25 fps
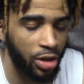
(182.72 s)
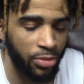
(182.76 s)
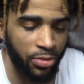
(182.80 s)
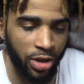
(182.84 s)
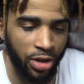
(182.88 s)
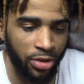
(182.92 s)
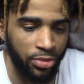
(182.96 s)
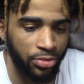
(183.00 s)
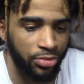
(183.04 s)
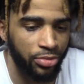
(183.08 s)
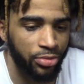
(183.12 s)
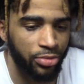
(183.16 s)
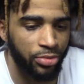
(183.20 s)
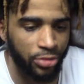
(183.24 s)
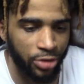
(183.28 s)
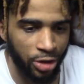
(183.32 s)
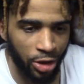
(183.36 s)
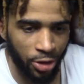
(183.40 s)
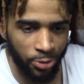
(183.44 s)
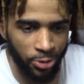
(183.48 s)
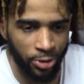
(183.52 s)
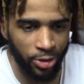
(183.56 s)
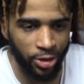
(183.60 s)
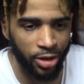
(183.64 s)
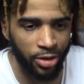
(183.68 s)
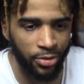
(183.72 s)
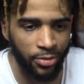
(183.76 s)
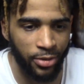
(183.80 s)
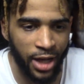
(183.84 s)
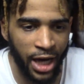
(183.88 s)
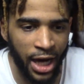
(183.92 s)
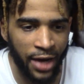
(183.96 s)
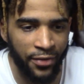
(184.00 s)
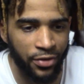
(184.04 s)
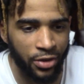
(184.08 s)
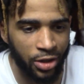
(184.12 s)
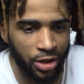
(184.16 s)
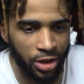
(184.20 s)
mean, you know, we're
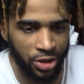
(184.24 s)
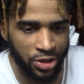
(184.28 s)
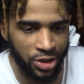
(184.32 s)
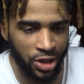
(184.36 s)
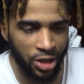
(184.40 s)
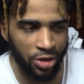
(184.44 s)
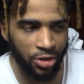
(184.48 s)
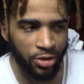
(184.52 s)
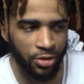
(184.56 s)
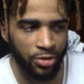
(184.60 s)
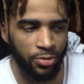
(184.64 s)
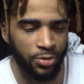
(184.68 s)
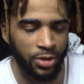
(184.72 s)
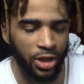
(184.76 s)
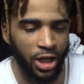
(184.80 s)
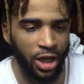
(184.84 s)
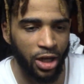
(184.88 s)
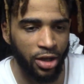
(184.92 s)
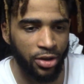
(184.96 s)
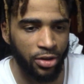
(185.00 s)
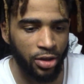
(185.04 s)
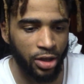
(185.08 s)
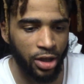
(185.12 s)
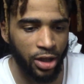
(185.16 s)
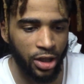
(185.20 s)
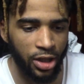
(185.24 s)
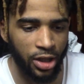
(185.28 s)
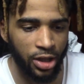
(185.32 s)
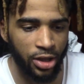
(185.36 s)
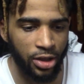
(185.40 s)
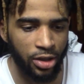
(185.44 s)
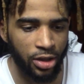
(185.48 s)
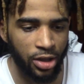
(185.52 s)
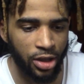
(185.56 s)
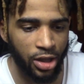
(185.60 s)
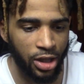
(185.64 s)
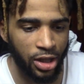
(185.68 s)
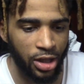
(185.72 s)
confident in each other. I'm not
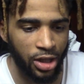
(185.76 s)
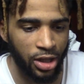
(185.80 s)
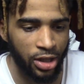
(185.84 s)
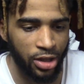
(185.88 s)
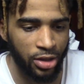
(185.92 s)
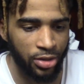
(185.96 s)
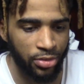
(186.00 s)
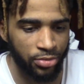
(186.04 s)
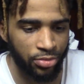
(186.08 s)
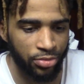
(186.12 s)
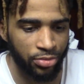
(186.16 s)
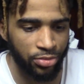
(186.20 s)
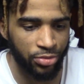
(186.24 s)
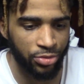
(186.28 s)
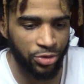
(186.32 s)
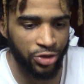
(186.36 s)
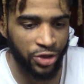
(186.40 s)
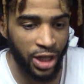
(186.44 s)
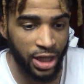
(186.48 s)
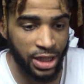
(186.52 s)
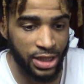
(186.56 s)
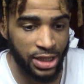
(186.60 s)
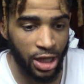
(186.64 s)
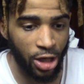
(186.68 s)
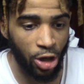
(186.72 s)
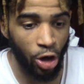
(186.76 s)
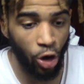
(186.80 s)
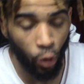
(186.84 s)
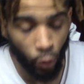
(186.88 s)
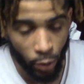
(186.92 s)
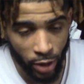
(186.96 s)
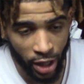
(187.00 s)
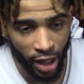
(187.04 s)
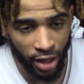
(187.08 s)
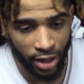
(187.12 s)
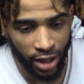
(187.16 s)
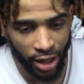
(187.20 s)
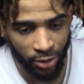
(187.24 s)
trying to say, oh,
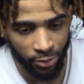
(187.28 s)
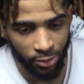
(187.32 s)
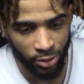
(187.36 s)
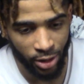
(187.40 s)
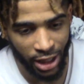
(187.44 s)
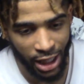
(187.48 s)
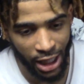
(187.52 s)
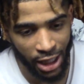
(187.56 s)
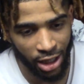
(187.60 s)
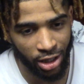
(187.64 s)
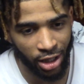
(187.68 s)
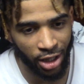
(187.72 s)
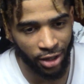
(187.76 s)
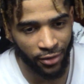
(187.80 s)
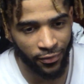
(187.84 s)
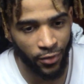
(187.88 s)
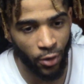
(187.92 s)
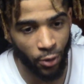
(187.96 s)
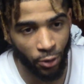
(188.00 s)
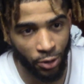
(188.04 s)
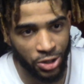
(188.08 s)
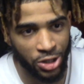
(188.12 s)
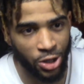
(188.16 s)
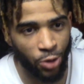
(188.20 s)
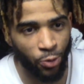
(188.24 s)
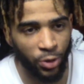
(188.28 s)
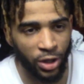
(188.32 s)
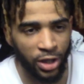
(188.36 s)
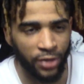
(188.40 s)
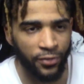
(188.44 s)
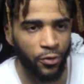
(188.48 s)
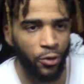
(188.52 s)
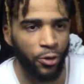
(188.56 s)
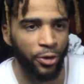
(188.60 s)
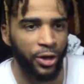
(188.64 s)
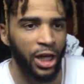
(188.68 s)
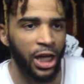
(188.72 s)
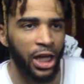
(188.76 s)
we gotta like focus on
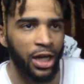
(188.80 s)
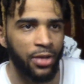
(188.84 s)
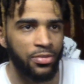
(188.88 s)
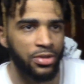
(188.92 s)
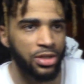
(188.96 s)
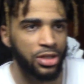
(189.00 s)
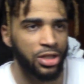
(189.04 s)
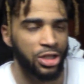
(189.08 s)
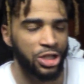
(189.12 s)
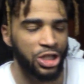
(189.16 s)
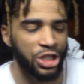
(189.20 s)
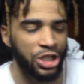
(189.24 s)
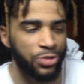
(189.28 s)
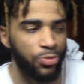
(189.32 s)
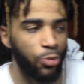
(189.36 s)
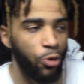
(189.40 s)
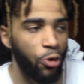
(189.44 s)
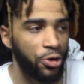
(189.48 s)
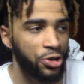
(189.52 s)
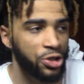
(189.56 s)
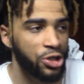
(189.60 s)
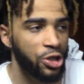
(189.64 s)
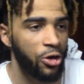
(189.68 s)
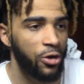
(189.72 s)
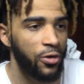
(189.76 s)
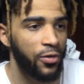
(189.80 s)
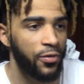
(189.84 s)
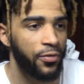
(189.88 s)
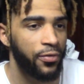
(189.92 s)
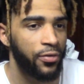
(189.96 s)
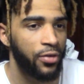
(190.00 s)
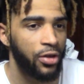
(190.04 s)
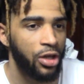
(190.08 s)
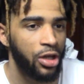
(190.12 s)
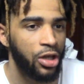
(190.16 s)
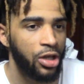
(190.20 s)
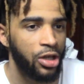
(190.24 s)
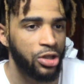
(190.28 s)
winning 4 games. This is more so
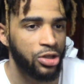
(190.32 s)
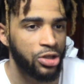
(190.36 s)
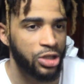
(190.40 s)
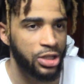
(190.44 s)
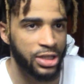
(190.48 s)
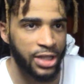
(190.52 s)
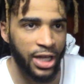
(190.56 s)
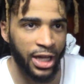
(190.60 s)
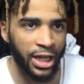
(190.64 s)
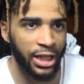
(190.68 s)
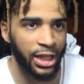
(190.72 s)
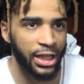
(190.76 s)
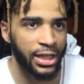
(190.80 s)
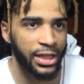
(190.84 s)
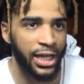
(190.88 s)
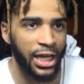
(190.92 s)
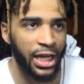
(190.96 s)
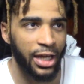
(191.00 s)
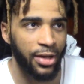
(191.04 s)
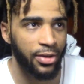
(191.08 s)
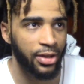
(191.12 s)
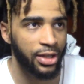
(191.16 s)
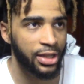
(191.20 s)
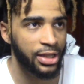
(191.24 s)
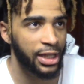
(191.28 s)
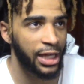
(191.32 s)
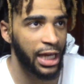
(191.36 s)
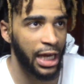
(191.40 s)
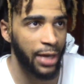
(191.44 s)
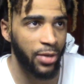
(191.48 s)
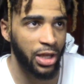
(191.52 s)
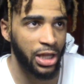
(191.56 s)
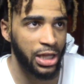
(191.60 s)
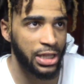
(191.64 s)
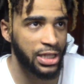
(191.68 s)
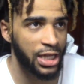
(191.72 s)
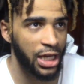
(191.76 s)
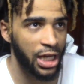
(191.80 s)
just taking it
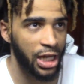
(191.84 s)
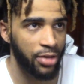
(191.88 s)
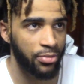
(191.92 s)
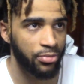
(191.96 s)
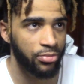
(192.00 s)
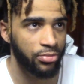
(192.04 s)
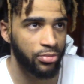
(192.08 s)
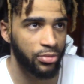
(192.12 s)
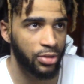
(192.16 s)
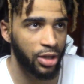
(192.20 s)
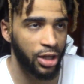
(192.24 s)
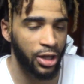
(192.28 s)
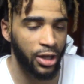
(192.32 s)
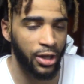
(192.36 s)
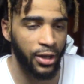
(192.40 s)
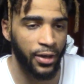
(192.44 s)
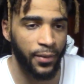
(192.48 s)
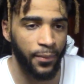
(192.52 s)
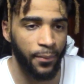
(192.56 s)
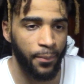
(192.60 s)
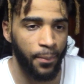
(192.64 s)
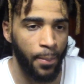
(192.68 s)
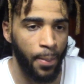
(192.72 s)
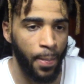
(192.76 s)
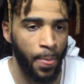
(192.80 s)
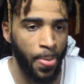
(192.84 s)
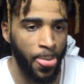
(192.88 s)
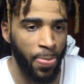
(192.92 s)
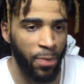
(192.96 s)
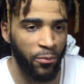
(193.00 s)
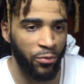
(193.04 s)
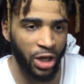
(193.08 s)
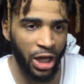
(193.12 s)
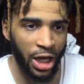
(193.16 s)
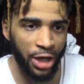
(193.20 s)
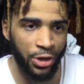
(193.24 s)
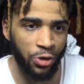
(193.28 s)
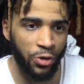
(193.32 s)
game at a time.
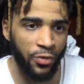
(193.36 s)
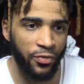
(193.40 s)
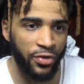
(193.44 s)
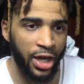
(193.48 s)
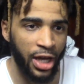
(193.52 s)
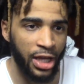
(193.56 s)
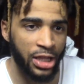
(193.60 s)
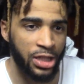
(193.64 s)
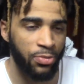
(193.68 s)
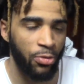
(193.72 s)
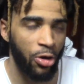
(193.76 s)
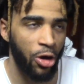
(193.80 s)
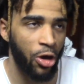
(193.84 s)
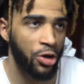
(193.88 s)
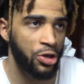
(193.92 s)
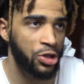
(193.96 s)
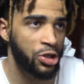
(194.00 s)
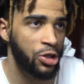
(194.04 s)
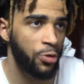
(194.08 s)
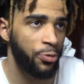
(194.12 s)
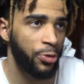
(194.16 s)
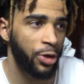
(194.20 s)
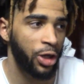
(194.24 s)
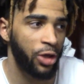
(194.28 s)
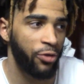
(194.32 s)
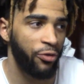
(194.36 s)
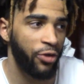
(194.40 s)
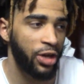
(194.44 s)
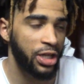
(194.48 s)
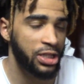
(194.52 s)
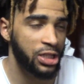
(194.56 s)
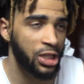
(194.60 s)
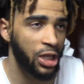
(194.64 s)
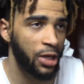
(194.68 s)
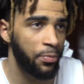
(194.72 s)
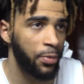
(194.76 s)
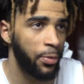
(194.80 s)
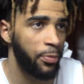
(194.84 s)
We got UVA tomorrow, so we're gonna
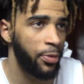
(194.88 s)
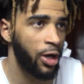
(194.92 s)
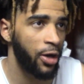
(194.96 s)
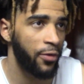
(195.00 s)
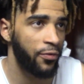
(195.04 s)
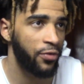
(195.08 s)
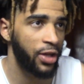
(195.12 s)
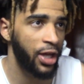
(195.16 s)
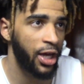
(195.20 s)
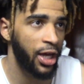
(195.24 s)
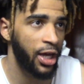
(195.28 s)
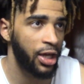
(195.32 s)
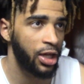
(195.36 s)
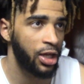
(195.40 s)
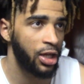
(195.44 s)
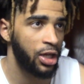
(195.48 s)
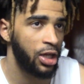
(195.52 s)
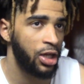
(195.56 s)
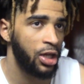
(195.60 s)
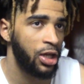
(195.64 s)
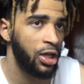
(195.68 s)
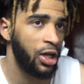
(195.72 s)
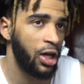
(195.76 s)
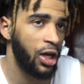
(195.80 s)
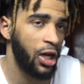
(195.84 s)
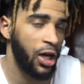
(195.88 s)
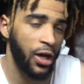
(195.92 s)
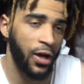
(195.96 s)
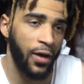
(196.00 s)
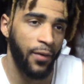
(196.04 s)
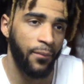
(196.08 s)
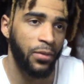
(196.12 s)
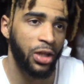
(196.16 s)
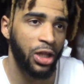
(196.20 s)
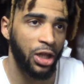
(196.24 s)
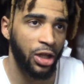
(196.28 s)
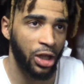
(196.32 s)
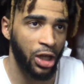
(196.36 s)
rest up, prepare for that, and
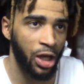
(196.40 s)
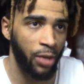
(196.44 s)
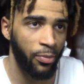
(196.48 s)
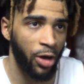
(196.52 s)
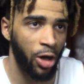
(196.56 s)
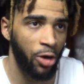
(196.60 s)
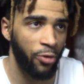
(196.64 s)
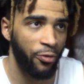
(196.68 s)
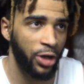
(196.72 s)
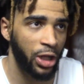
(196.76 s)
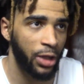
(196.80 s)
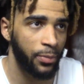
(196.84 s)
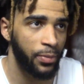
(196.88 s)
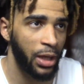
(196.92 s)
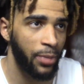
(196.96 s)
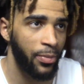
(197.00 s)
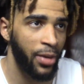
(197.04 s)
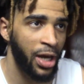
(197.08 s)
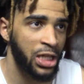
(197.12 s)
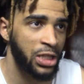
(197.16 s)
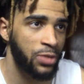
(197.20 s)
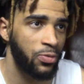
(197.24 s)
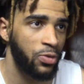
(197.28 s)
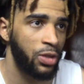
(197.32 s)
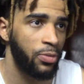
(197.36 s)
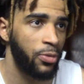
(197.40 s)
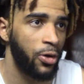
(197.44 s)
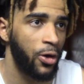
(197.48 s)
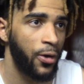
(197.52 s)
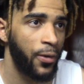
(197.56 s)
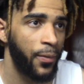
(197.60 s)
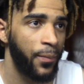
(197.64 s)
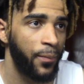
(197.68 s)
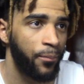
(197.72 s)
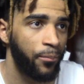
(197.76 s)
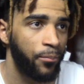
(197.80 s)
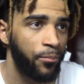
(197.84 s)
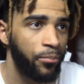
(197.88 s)
then come out ready to play basketball
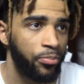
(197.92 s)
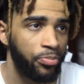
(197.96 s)
tomorrow.